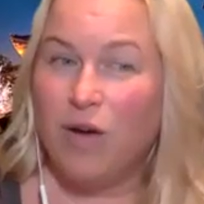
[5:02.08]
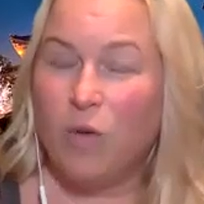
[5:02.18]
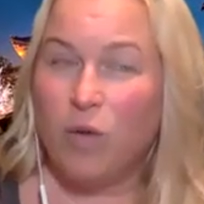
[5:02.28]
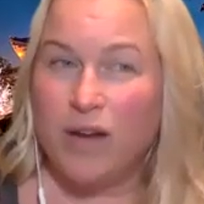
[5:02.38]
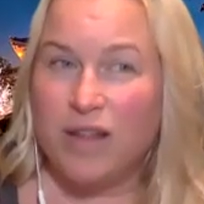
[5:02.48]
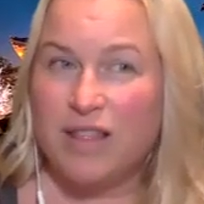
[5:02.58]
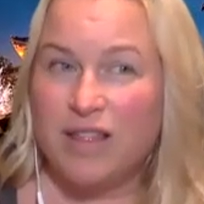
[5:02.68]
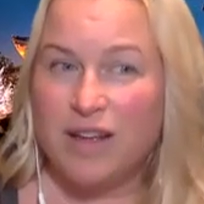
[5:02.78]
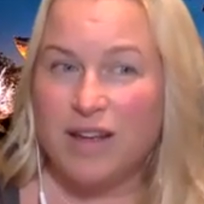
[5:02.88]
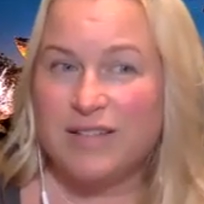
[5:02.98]
one of the
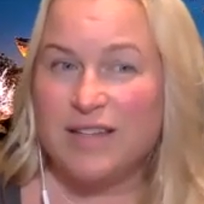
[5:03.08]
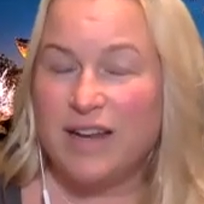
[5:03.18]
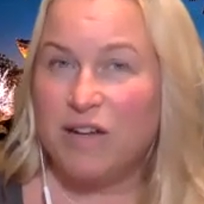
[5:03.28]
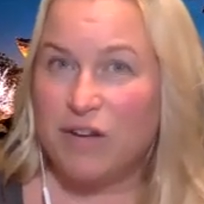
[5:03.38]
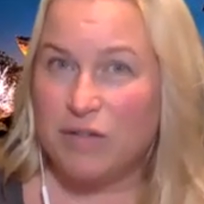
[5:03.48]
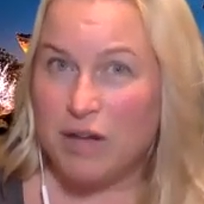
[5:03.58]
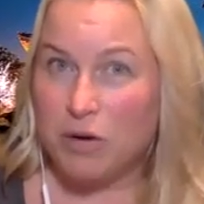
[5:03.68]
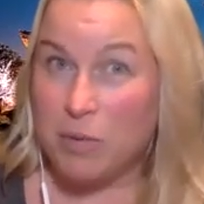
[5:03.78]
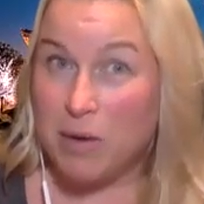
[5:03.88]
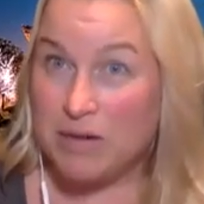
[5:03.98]
things that I found out
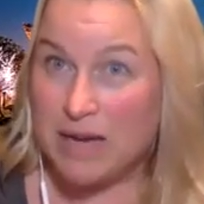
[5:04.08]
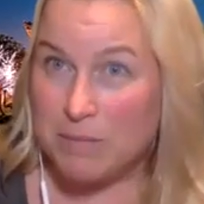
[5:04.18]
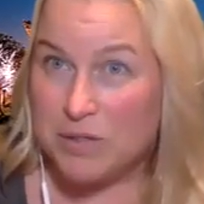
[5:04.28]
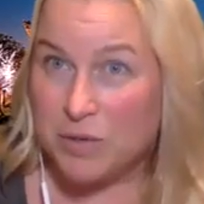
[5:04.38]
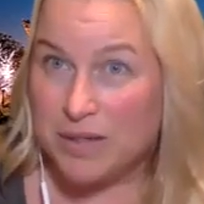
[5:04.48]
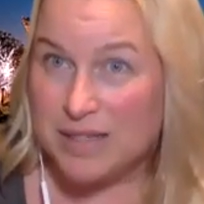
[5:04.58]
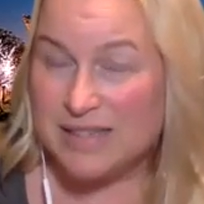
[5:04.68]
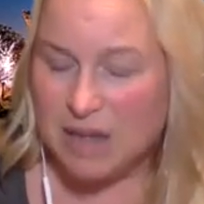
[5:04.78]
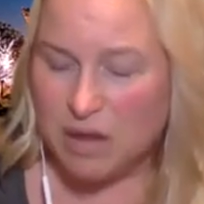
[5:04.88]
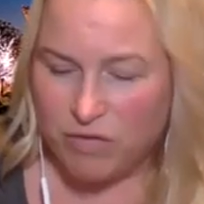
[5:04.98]
about Neptune
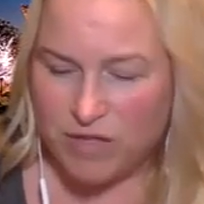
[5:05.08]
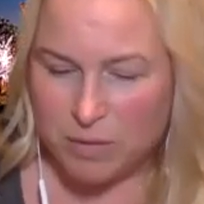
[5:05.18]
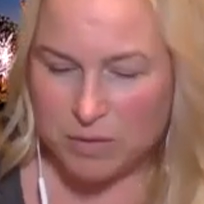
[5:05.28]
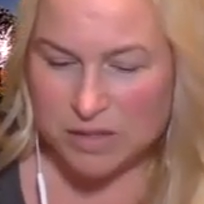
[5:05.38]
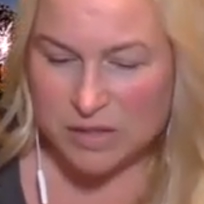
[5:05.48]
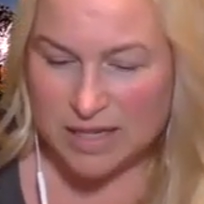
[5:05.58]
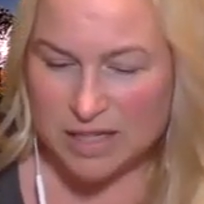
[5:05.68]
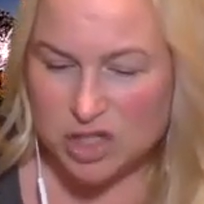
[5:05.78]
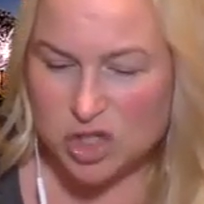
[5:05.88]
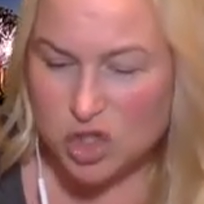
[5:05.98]
itself
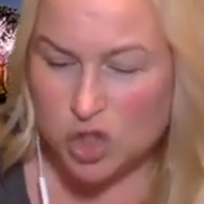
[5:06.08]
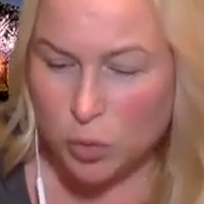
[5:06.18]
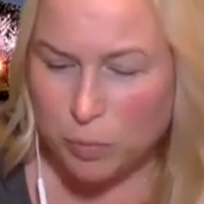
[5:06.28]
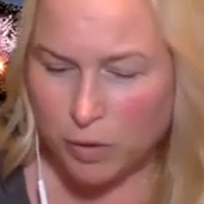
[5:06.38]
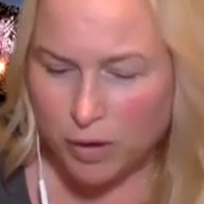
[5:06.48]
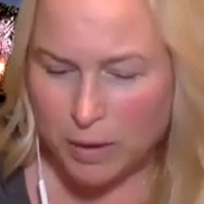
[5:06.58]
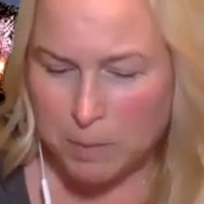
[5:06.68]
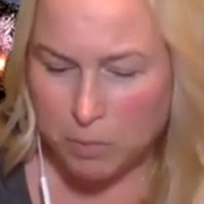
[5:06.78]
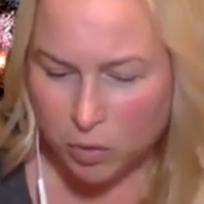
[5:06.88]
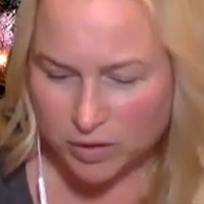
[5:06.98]
it's super
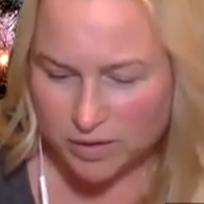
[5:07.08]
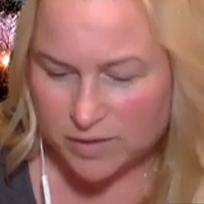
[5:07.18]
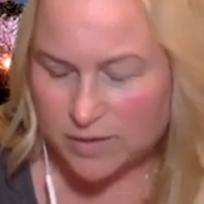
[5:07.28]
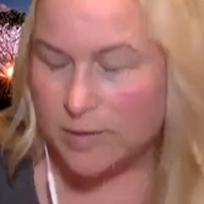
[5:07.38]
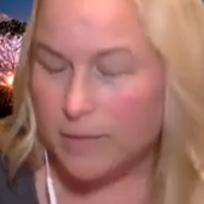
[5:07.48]
important.